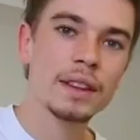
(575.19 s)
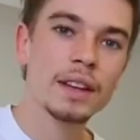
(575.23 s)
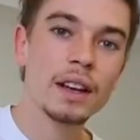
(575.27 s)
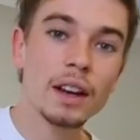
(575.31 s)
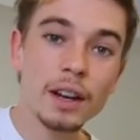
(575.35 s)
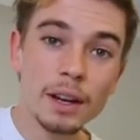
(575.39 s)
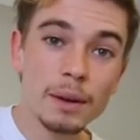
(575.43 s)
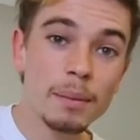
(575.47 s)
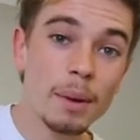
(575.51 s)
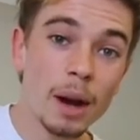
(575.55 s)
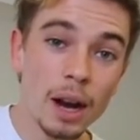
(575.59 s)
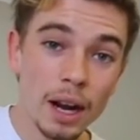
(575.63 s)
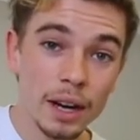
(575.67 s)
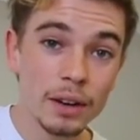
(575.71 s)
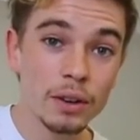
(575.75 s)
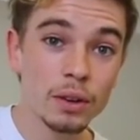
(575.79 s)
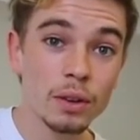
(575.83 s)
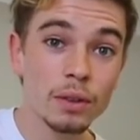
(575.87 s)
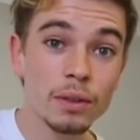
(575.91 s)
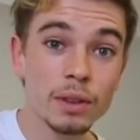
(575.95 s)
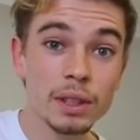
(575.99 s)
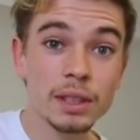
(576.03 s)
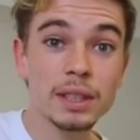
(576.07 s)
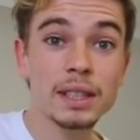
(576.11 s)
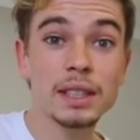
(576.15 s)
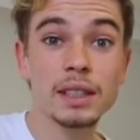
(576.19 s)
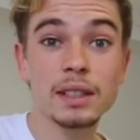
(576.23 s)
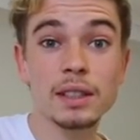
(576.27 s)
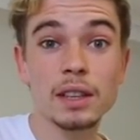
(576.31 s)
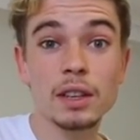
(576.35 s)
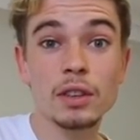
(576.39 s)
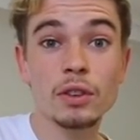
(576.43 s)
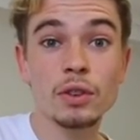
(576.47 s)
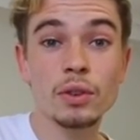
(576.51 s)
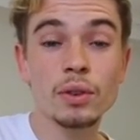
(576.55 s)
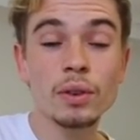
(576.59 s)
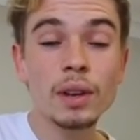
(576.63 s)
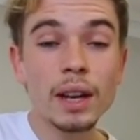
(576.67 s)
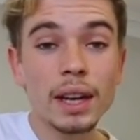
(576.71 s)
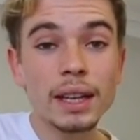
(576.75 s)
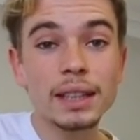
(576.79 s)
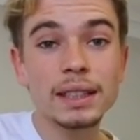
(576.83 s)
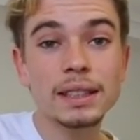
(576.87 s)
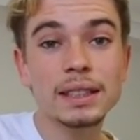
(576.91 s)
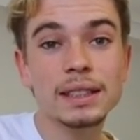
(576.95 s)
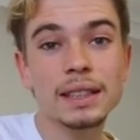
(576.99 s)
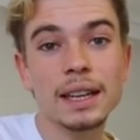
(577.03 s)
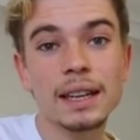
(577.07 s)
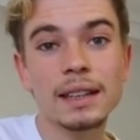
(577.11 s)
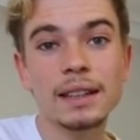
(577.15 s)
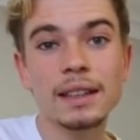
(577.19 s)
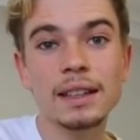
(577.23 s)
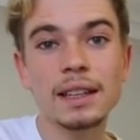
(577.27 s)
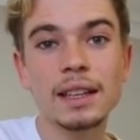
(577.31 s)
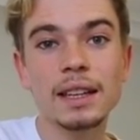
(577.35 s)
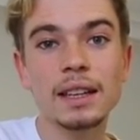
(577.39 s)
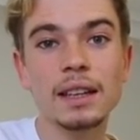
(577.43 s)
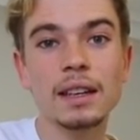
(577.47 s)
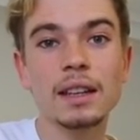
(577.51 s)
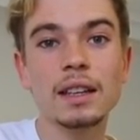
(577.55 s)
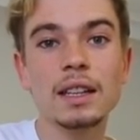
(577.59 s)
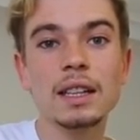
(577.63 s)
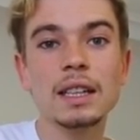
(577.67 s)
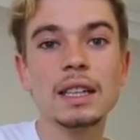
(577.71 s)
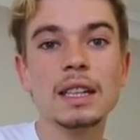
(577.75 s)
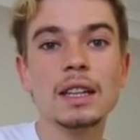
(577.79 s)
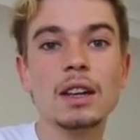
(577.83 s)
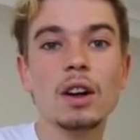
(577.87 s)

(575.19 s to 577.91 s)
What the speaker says: The idea behind all of this is you guys send in